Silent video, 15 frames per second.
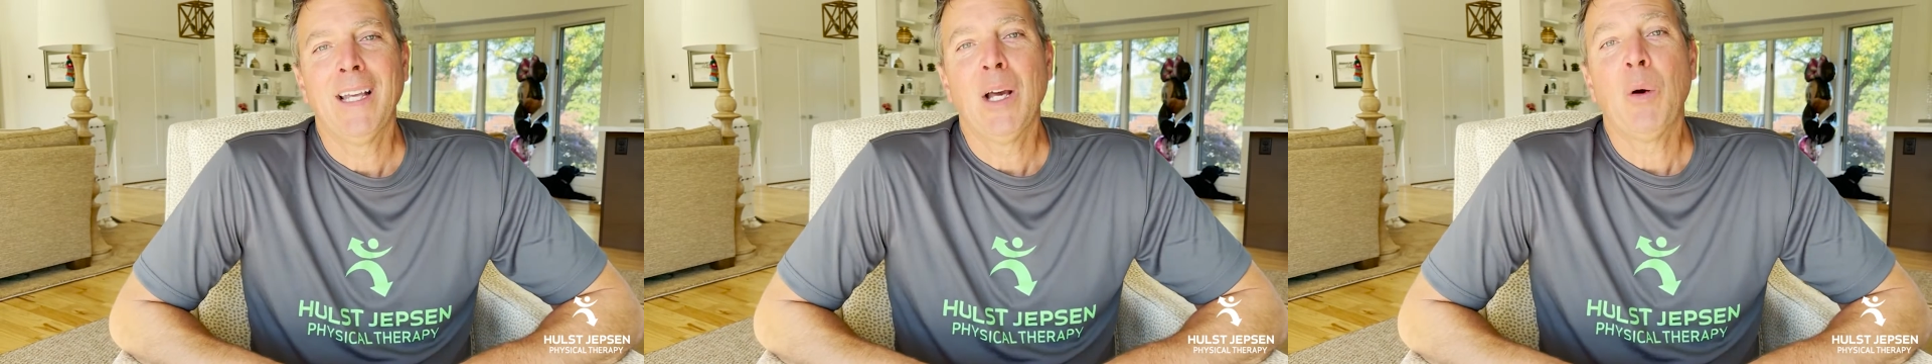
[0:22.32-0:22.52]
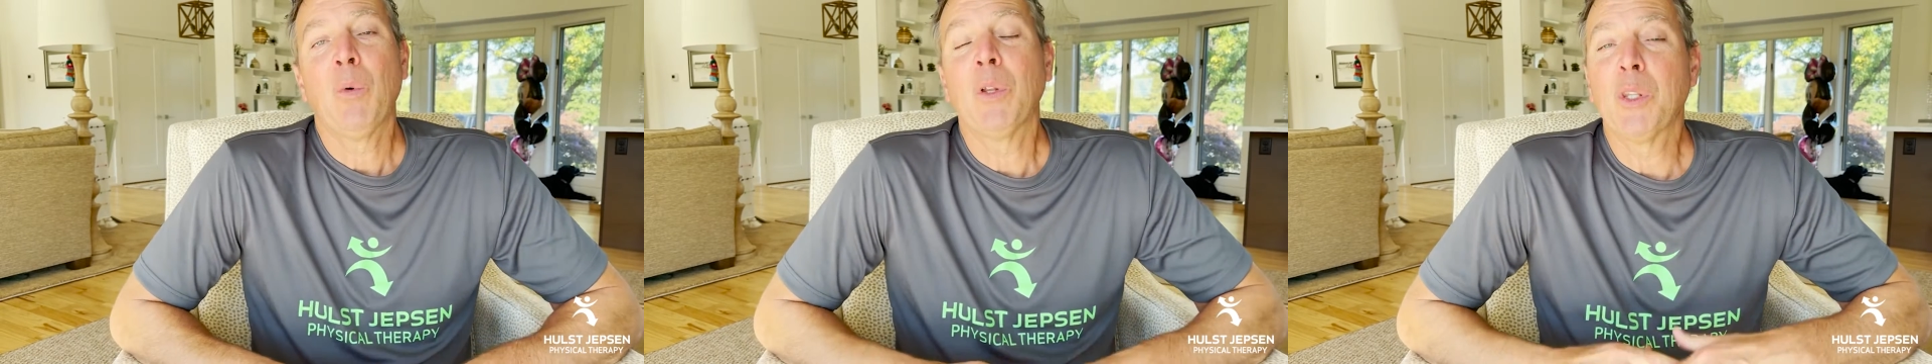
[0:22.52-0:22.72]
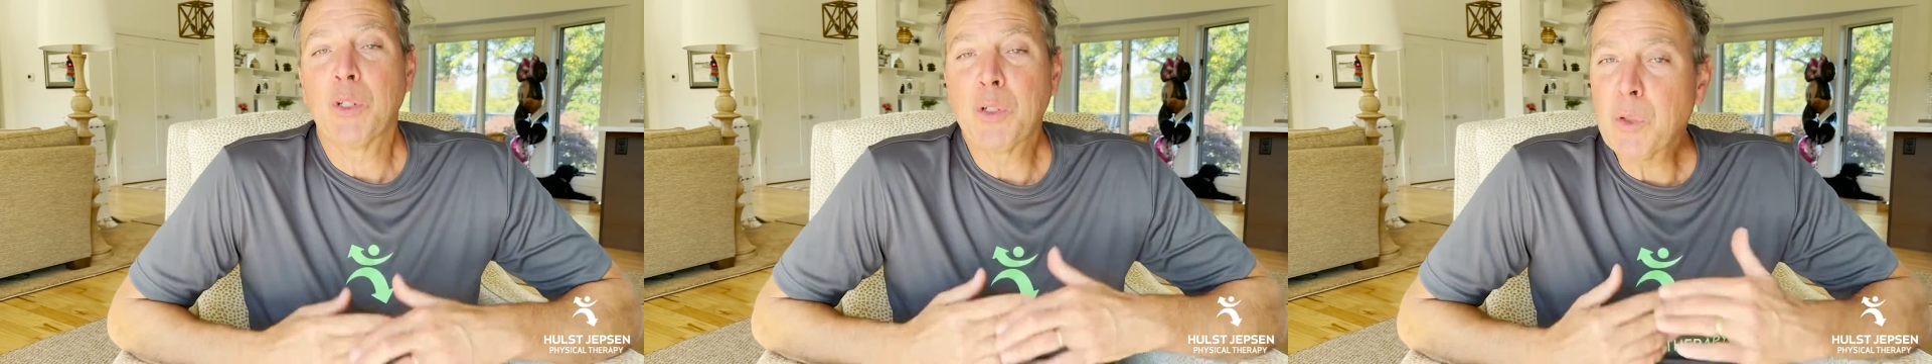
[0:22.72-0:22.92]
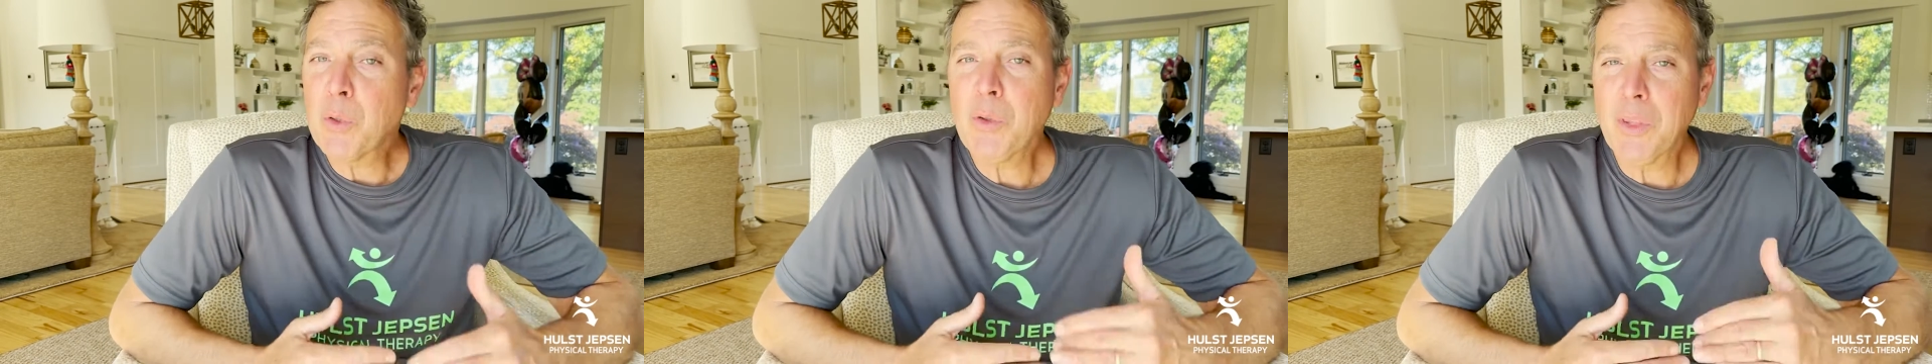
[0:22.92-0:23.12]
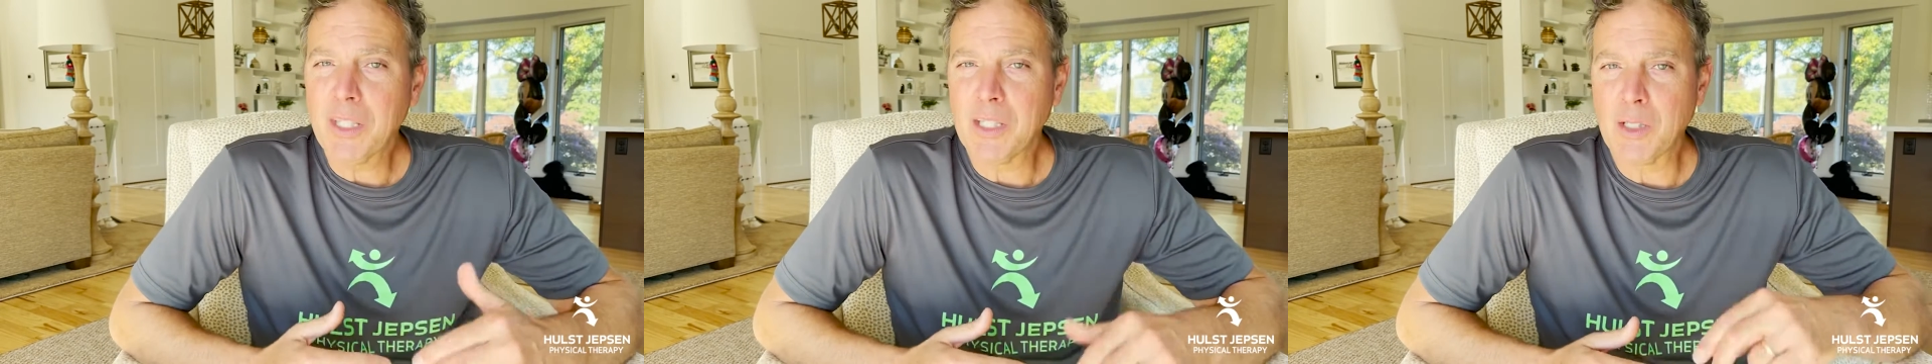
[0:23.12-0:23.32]
Well, the
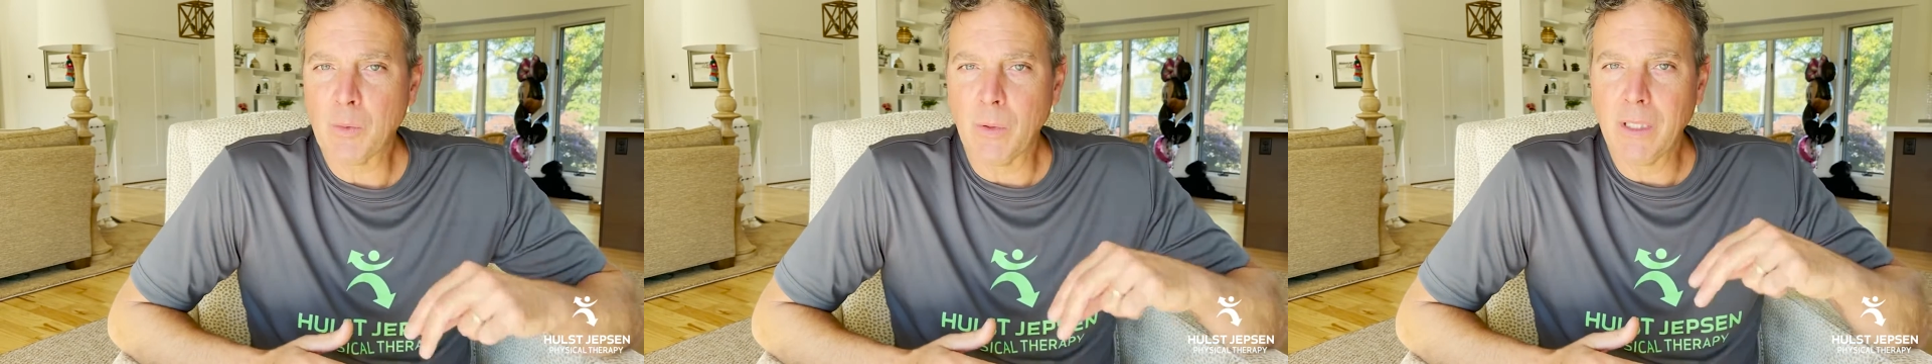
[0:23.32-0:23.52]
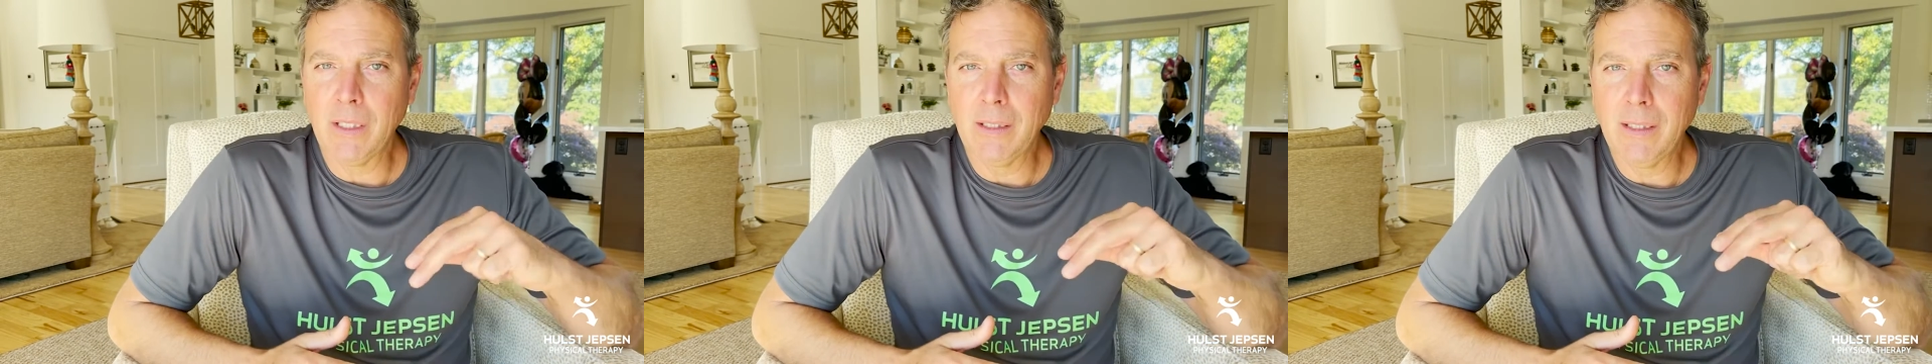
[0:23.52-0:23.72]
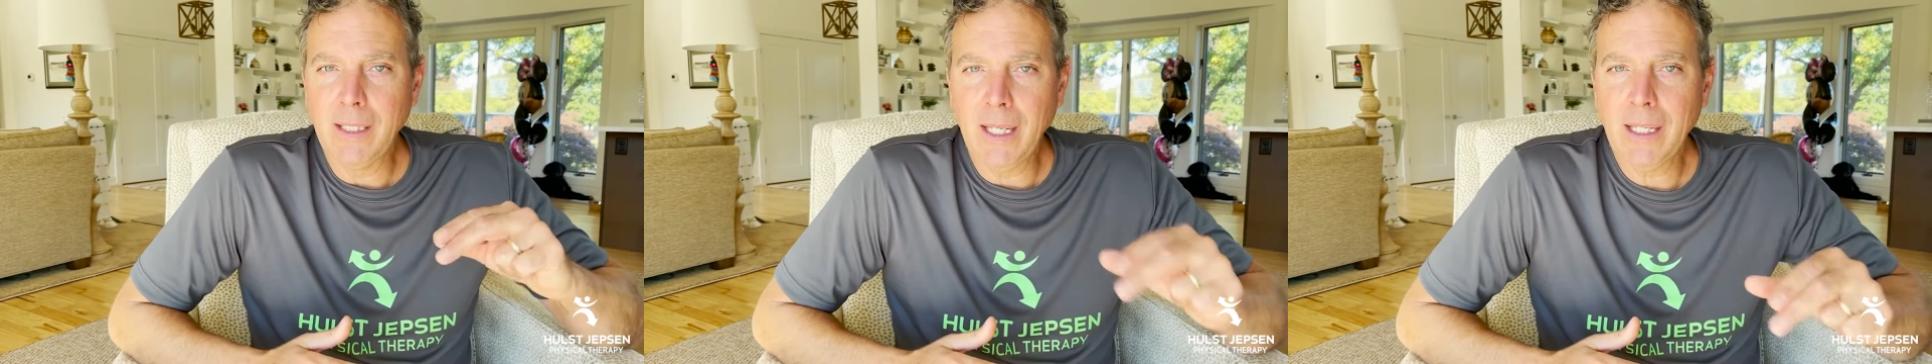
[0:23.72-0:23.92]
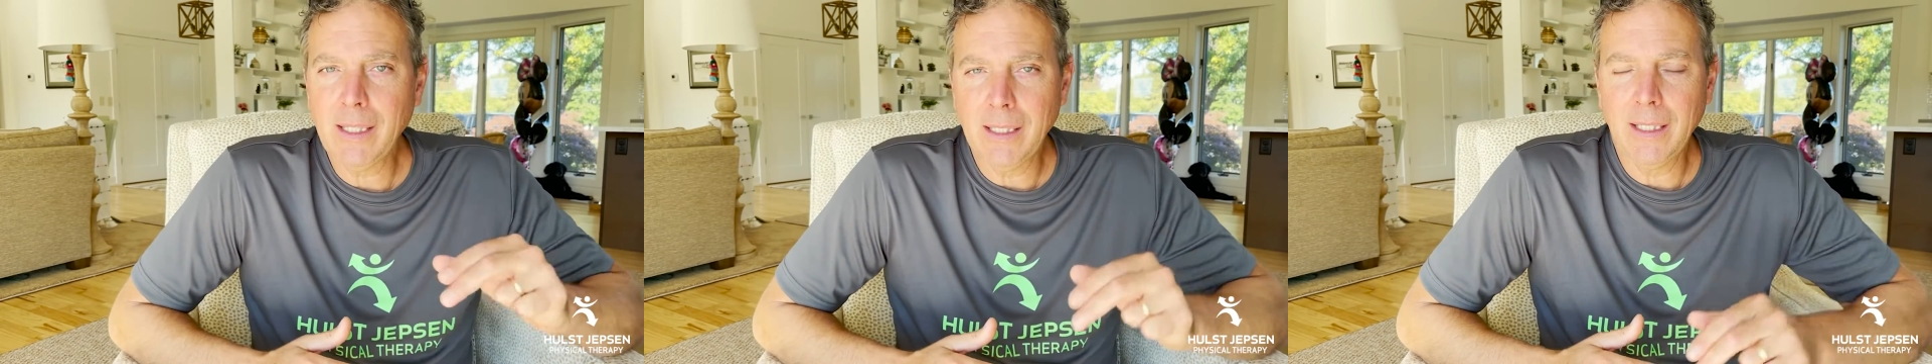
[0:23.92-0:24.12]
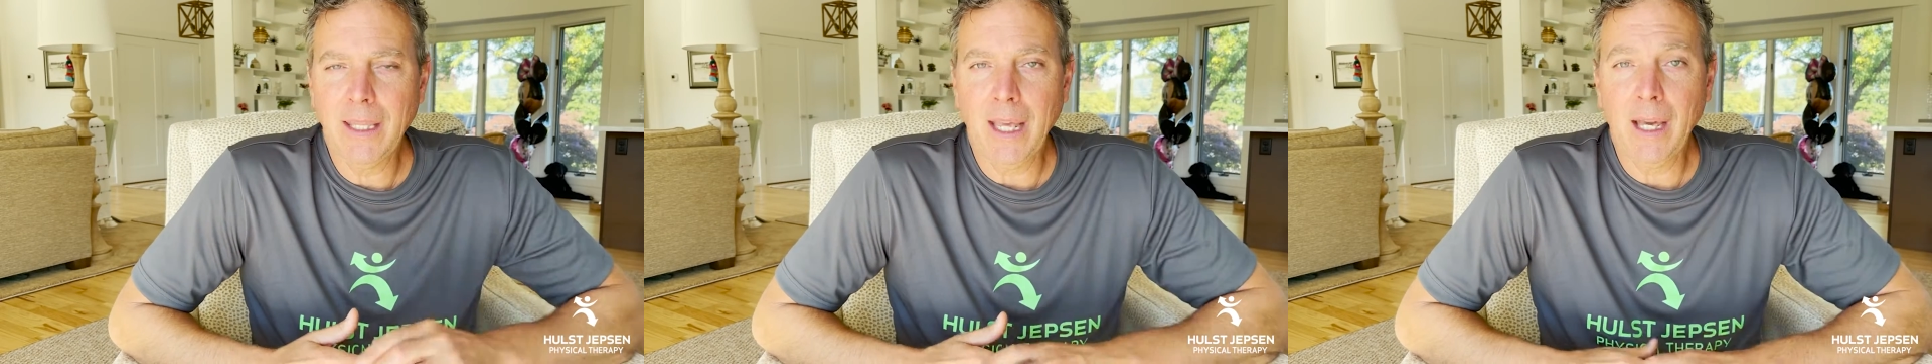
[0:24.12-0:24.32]
truth is, when you dig
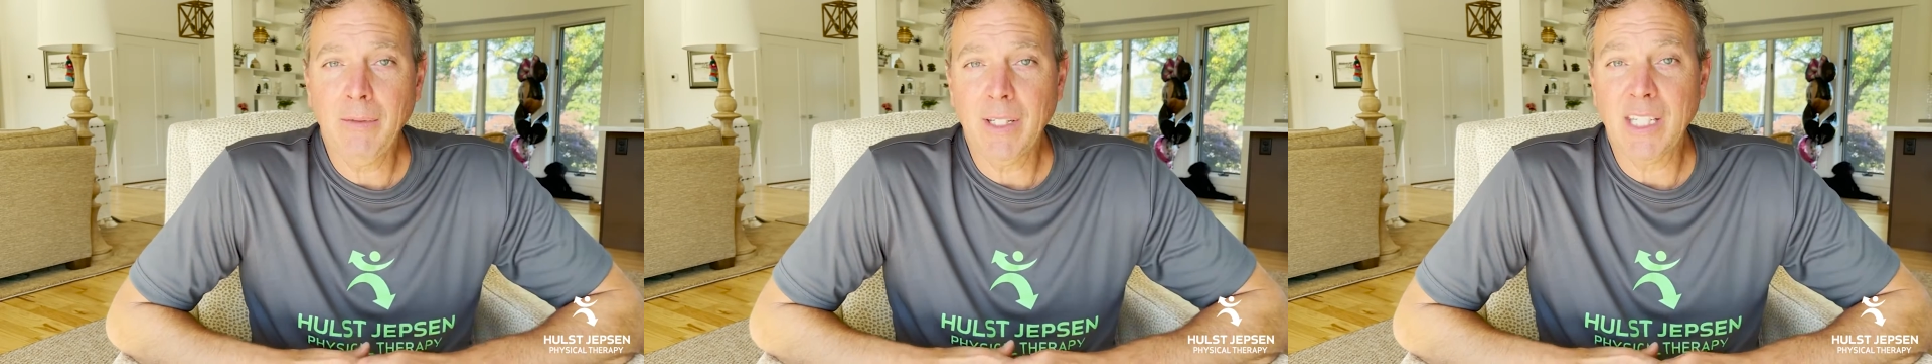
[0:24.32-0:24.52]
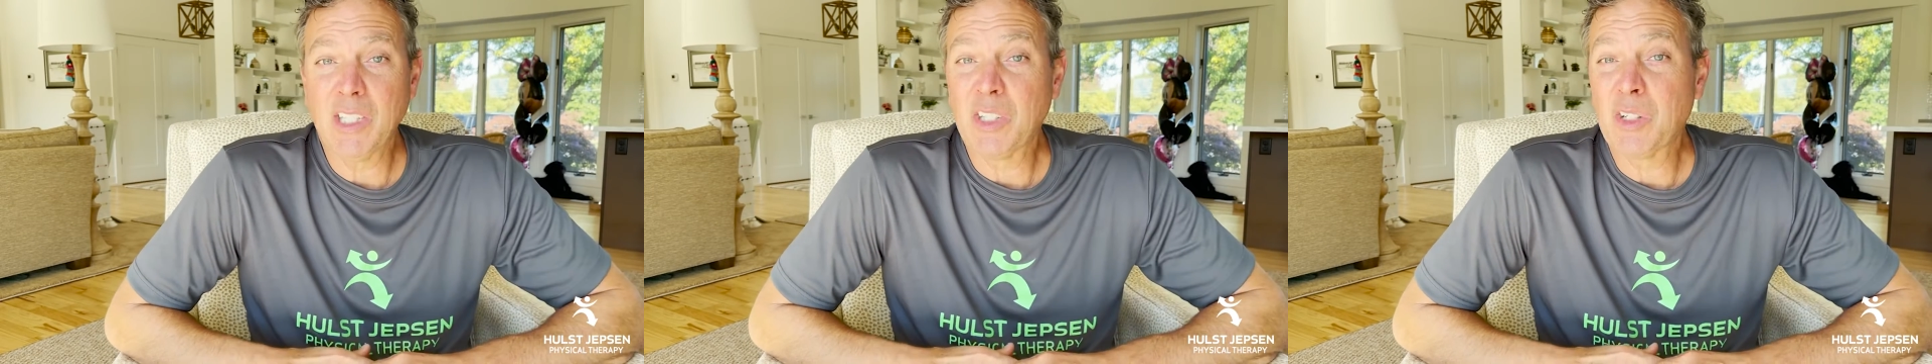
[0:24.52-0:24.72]
into the evidence,